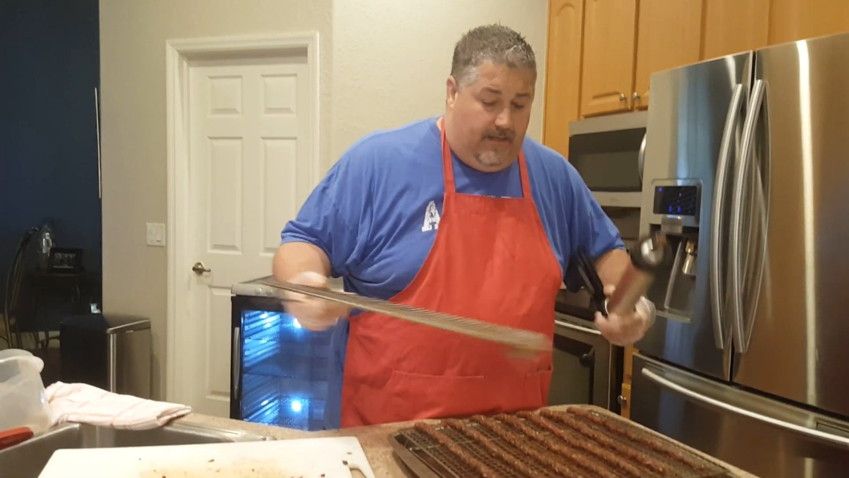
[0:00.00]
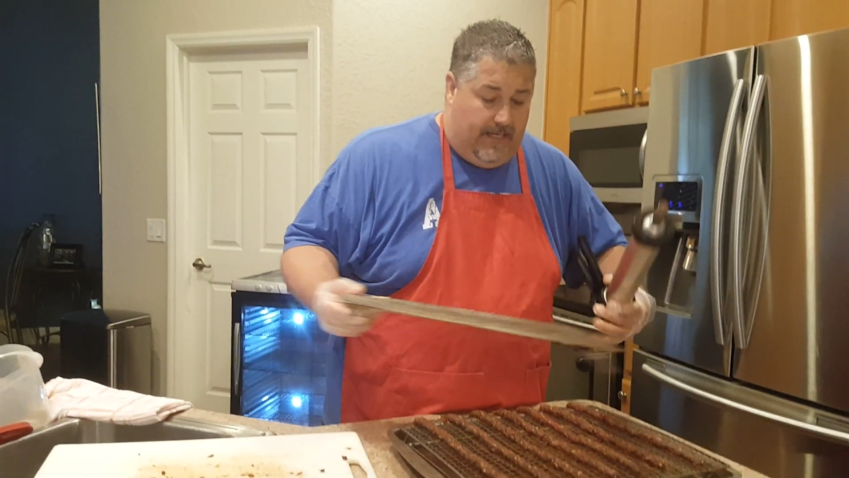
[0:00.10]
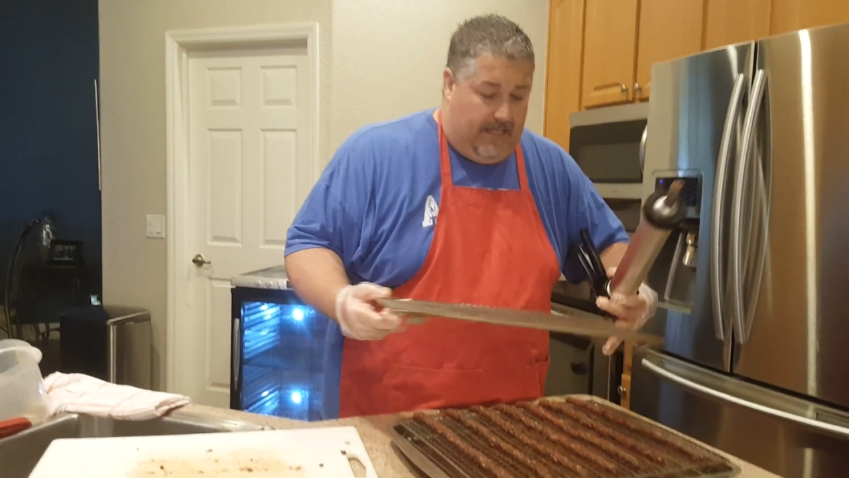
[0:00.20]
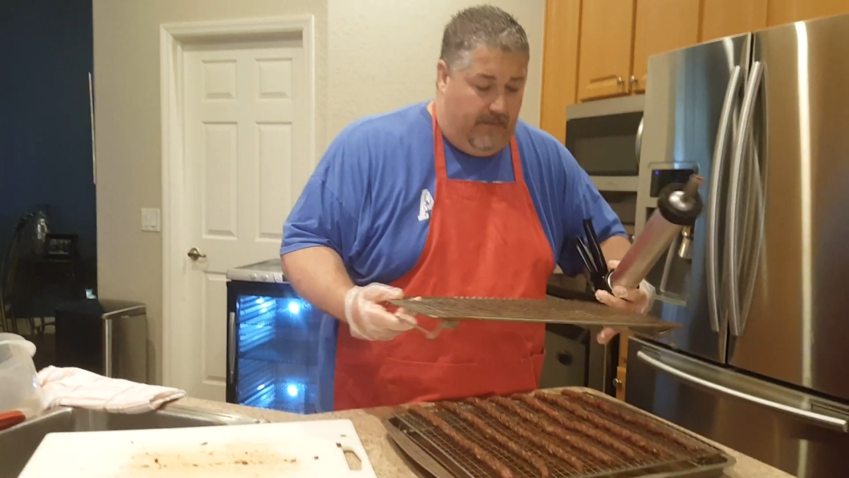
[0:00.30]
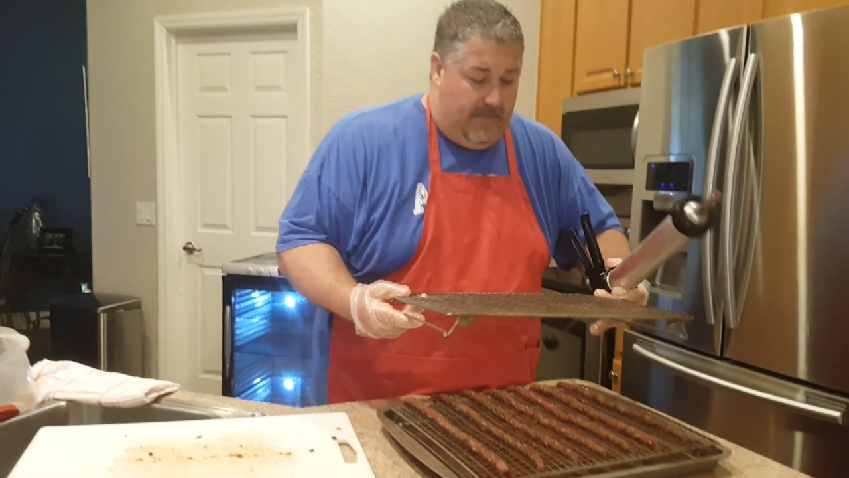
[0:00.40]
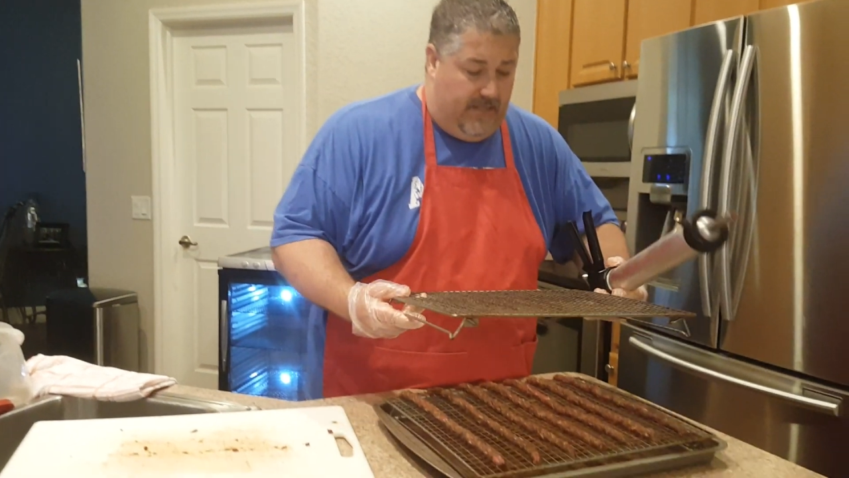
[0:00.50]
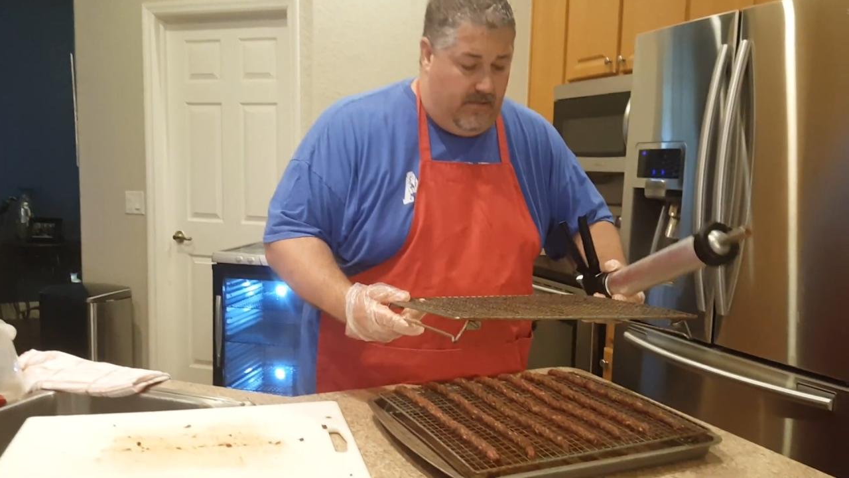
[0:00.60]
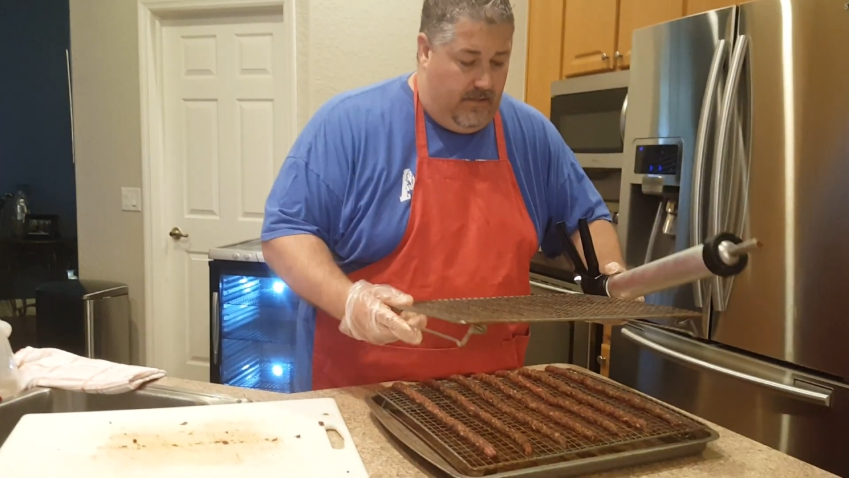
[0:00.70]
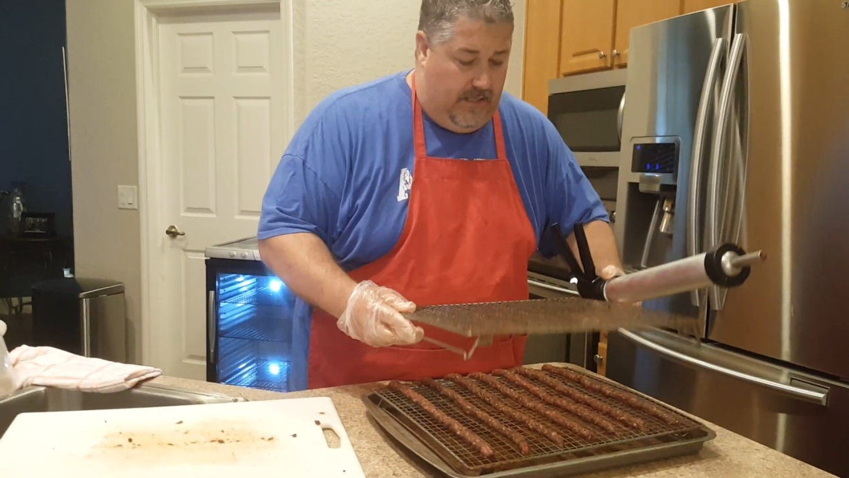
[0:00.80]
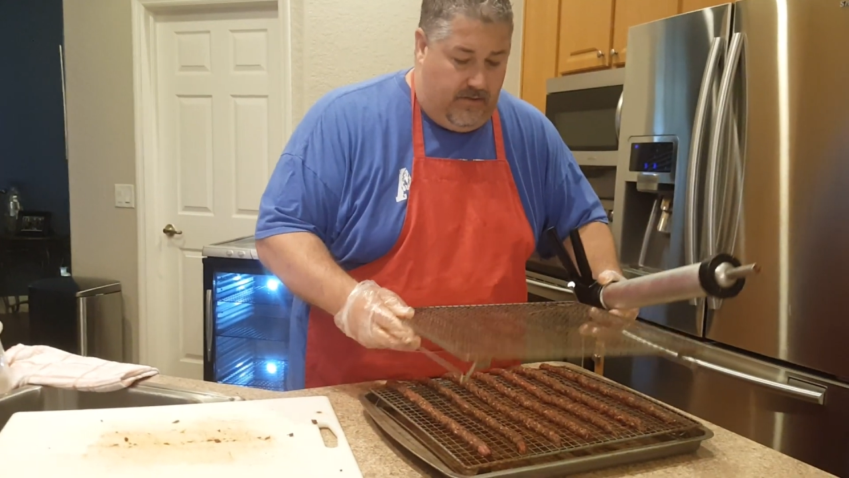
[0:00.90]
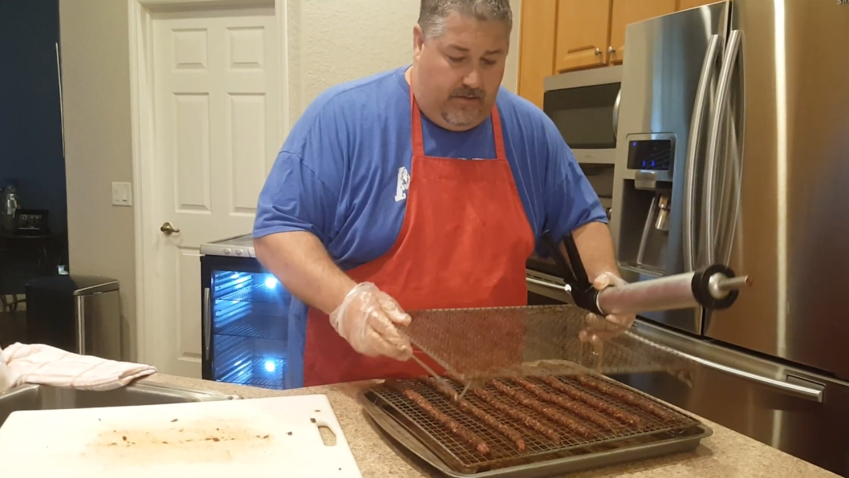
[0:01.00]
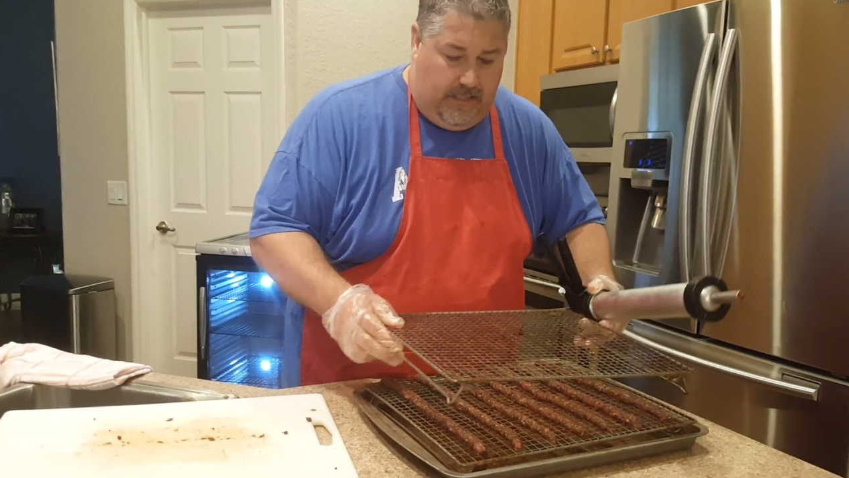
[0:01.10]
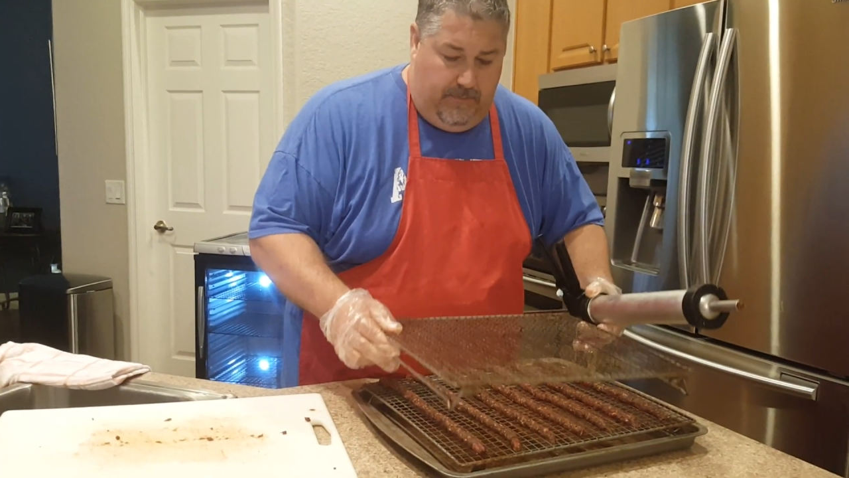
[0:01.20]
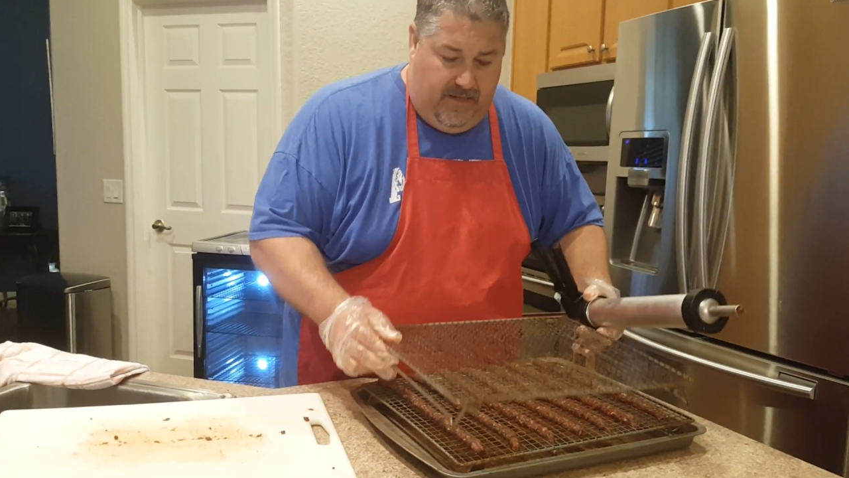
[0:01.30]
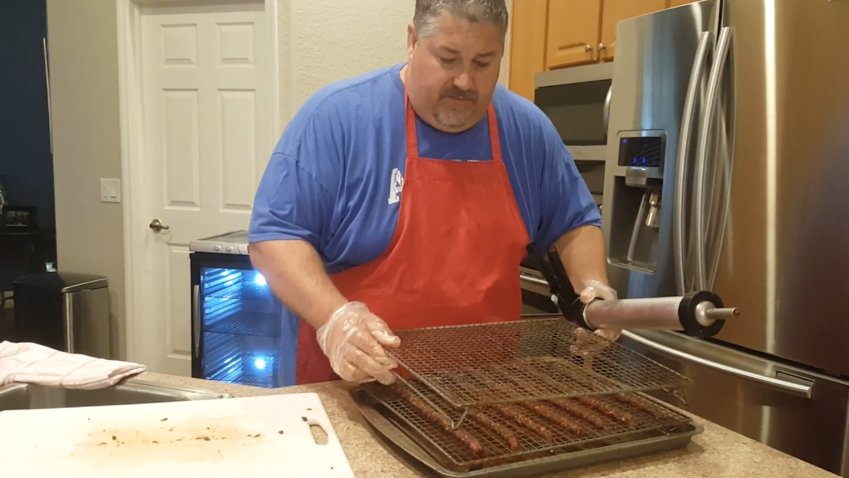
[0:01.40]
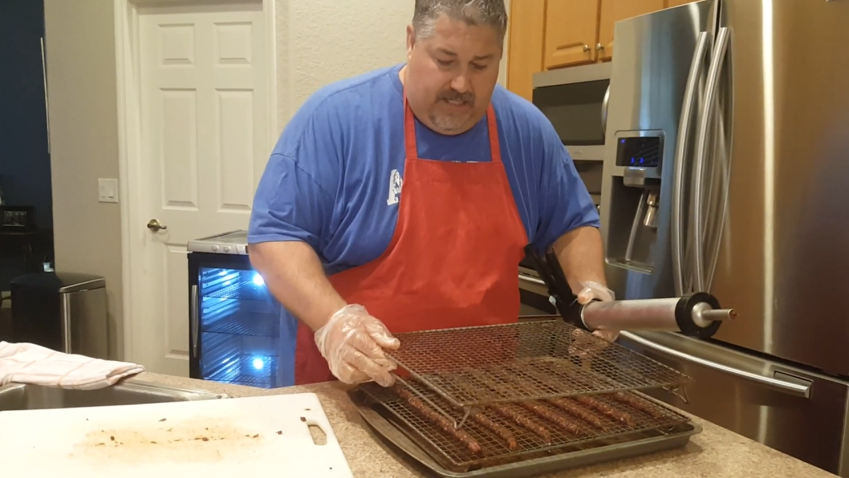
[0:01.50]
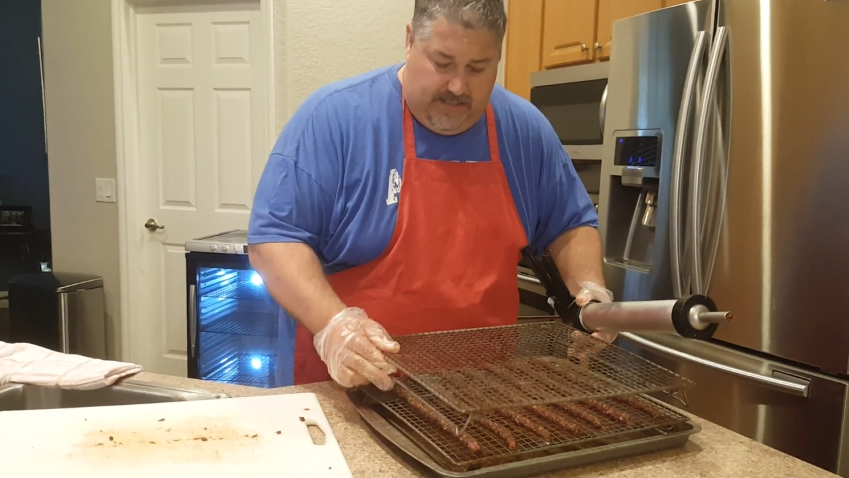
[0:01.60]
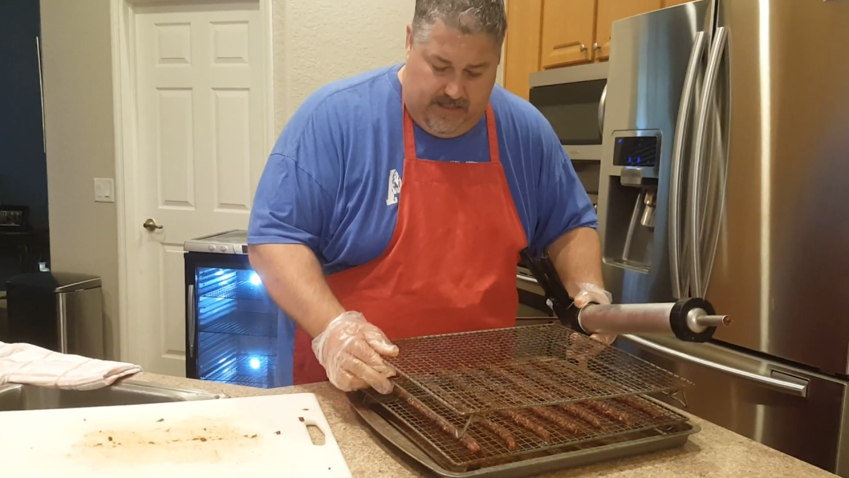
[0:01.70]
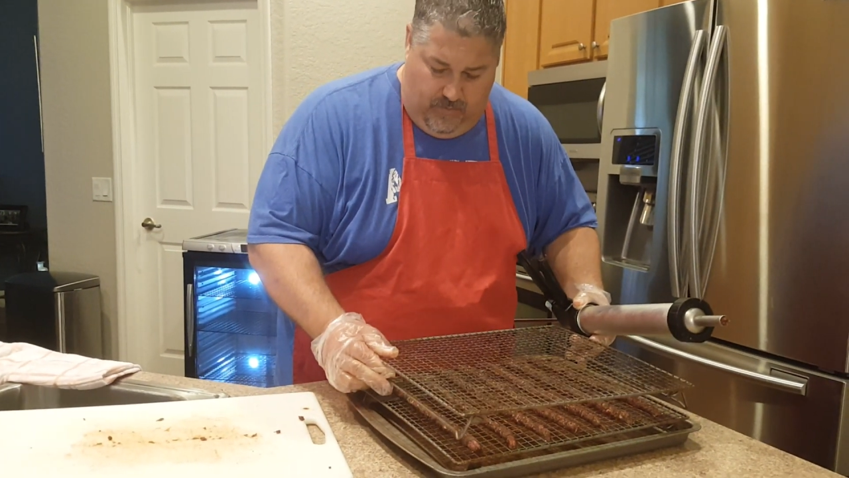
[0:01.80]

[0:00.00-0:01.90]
I got my jerky beef sticks here,